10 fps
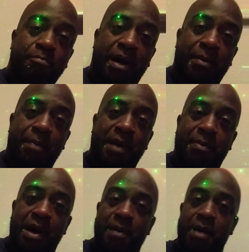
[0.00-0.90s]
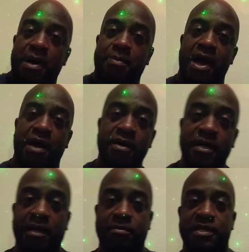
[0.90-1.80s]
Bow, bow, bow, bow, bow, bow, bow.
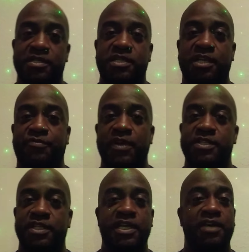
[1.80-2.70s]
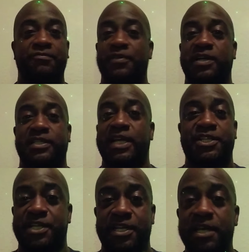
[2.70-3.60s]
I'm getting 6 figures a year. Fuck
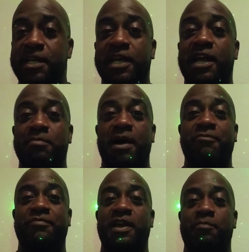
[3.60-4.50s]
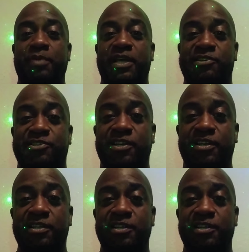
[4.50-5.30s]
that shit. And I'm out, fam. Peace.